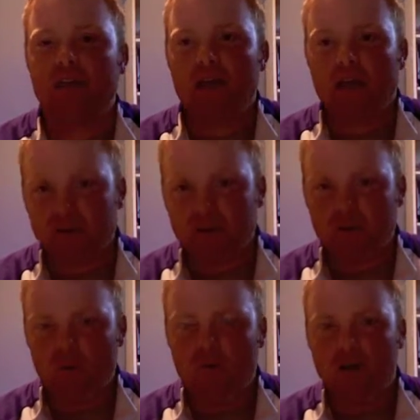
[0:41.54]
at
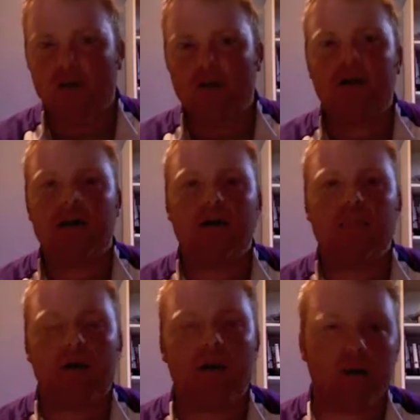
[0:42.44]
Concordia,
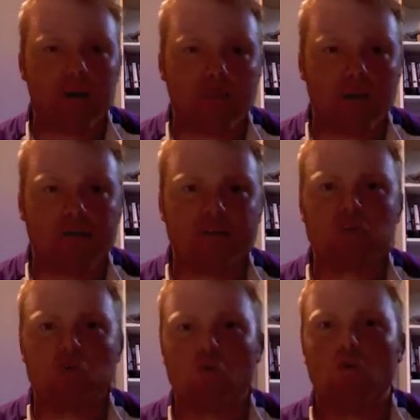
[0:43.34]
how I can apply it to
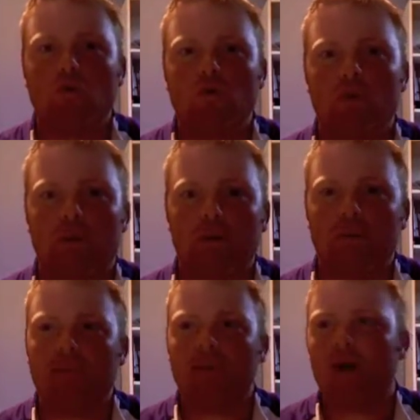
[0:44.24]
school,
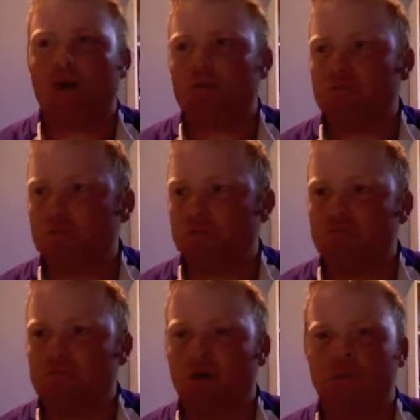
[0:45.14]
and how
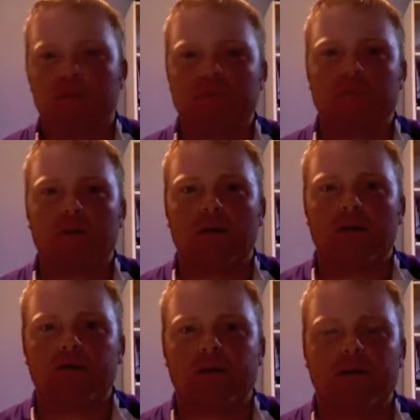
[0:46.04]
it makes me a better
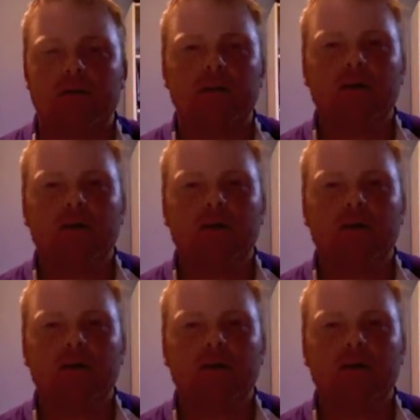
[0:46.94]
educator.